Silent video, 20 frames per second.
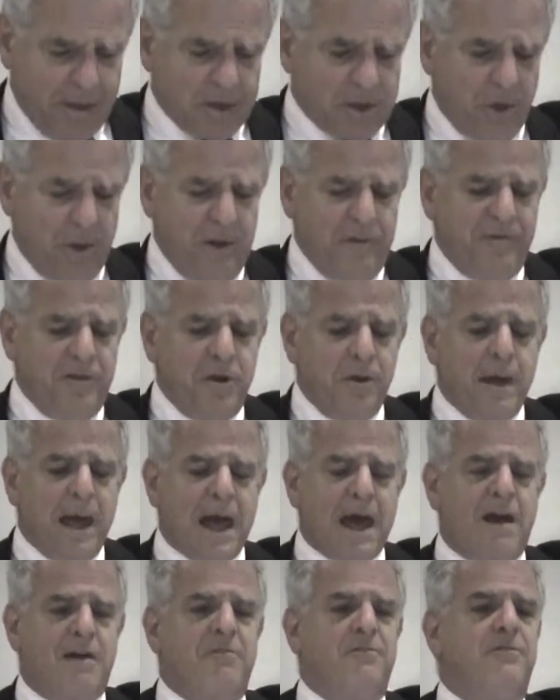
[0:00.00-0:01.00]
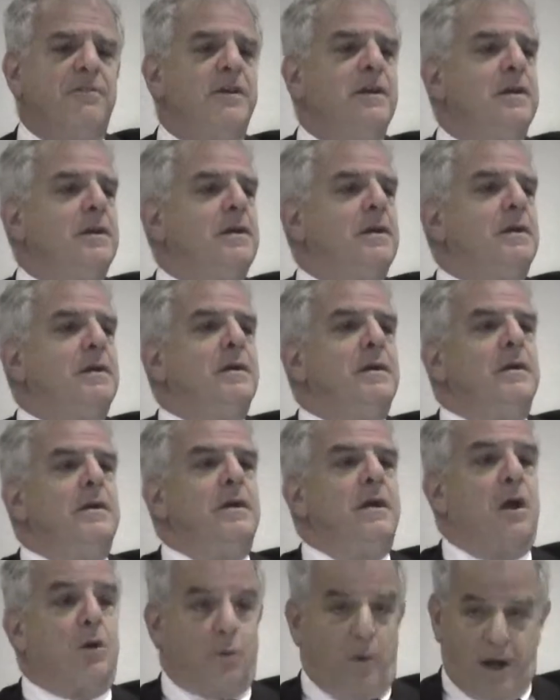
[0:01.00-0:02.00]
So if you have
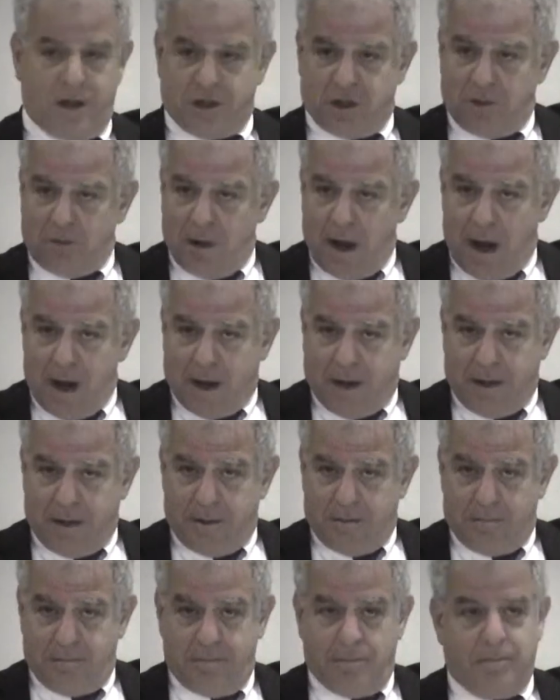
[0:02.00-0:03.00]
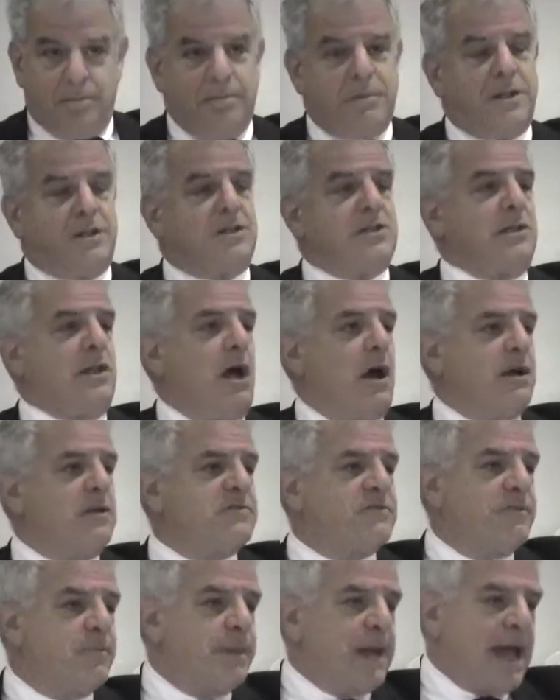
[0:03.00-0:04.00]
a Russian rocket that's
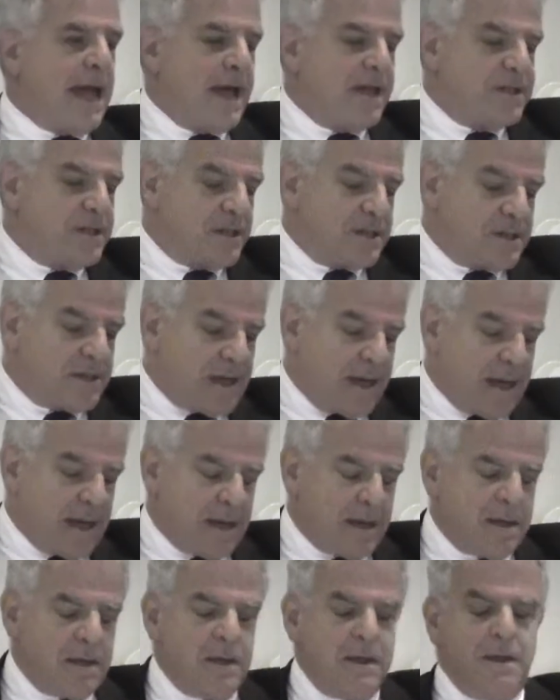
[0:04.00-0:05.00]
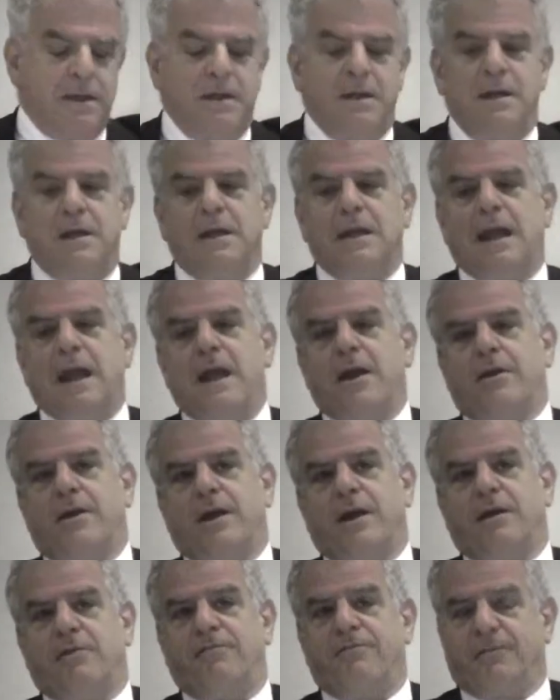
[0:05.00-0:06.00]
launched from Kazakhstan
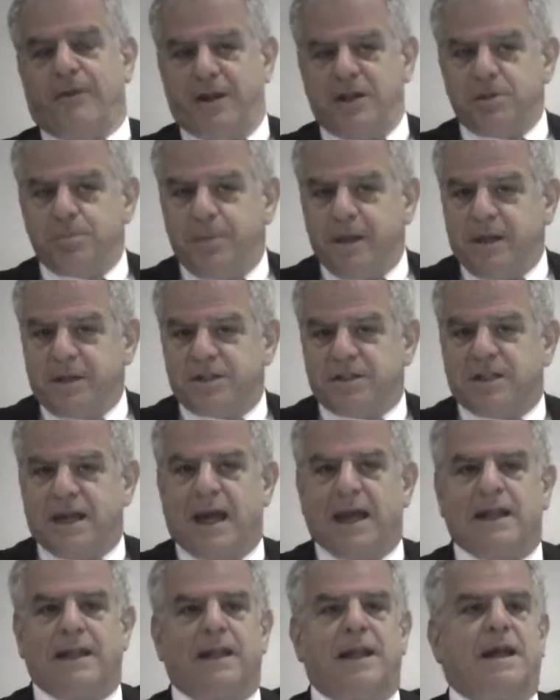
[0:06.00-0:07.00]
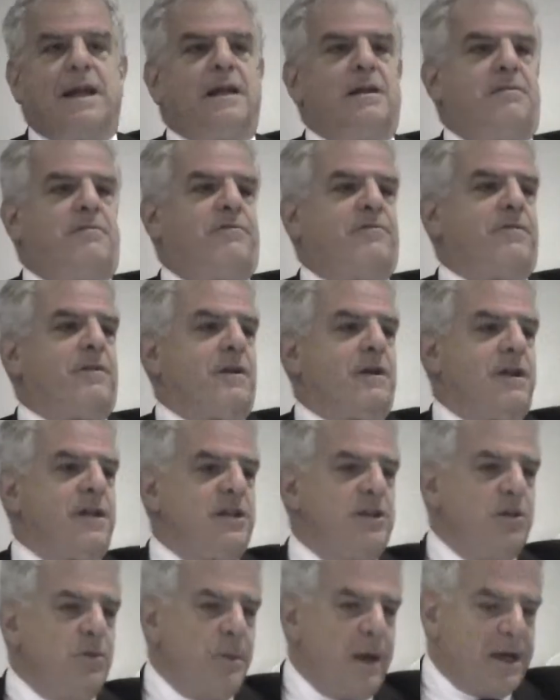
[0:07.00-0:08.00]
carrying a French-built satellite for a
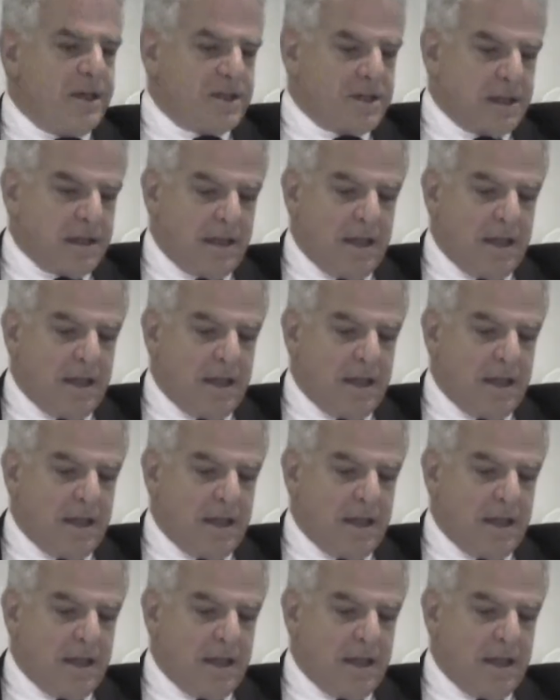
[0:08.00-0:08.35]
U.S.